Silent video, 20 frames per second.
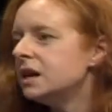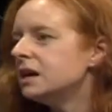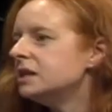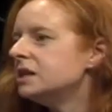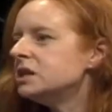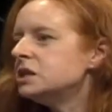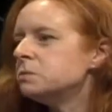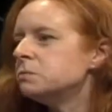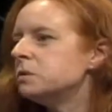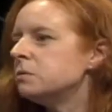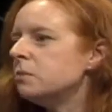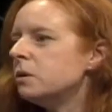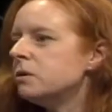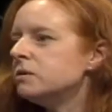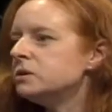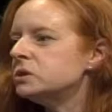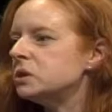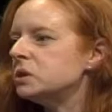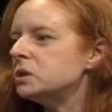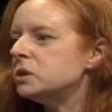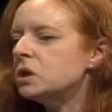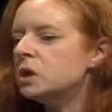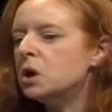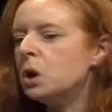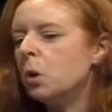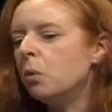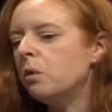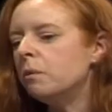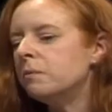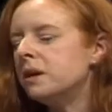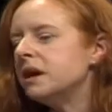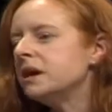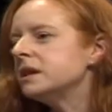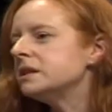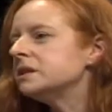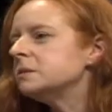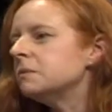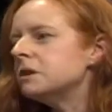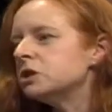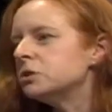This proposal will make
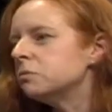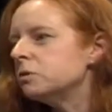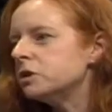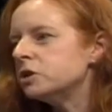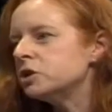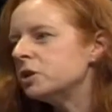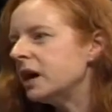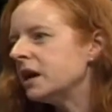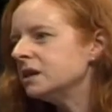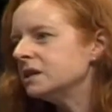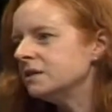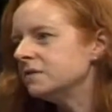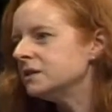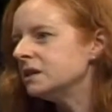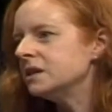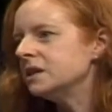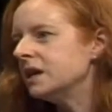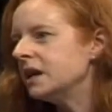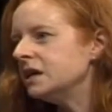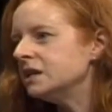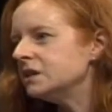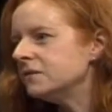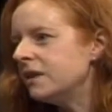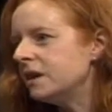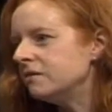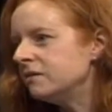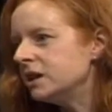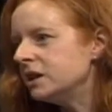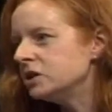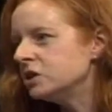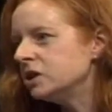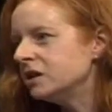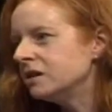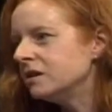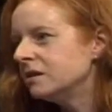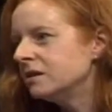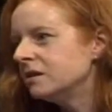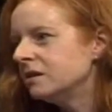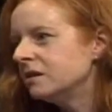us much more attractive to the Gates Foundation.